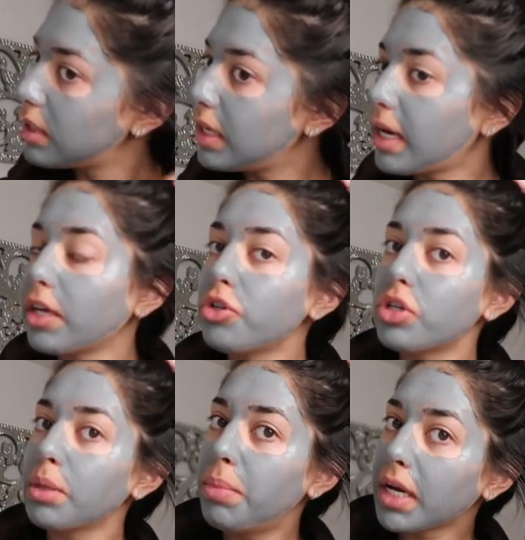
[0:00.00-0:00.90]
And I
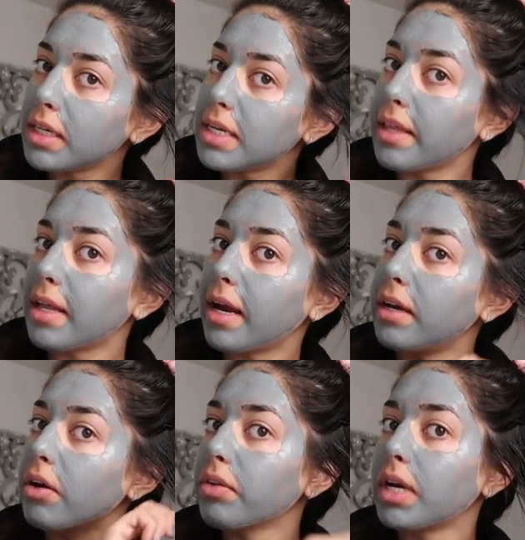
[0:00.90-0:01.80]
usually pick a day that I
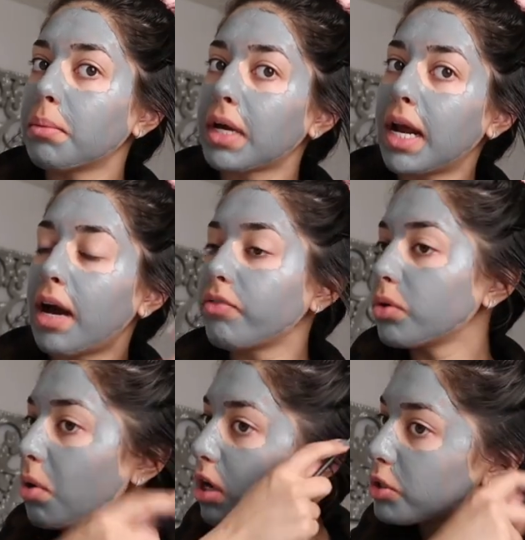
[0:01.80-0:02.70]
know that I'm gonna have to
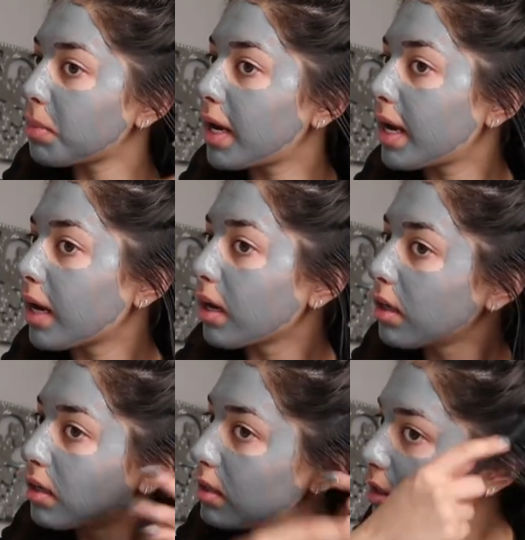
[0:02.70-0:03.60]
wash my hair
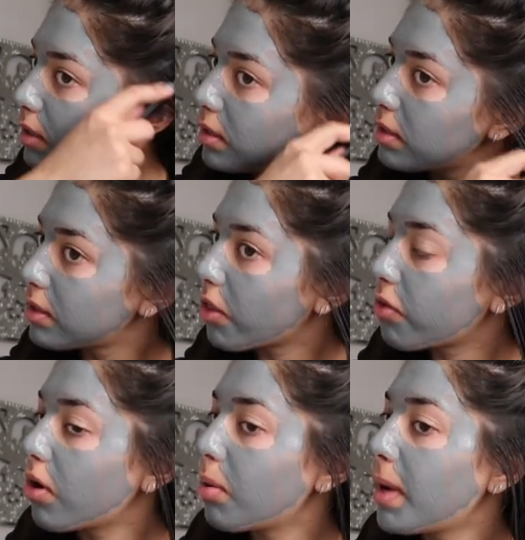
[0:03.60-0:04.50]
to
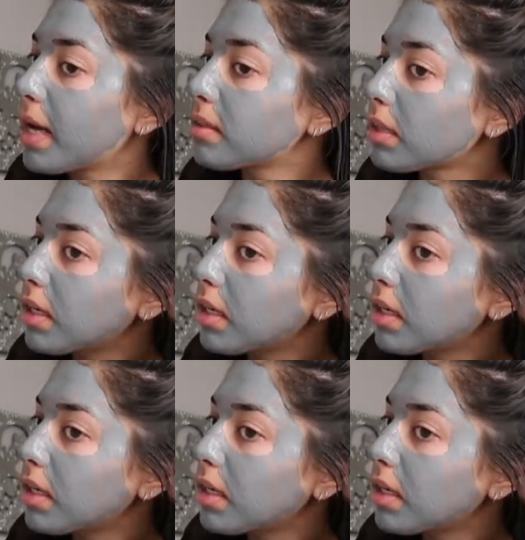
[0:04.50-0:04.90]
throw a mask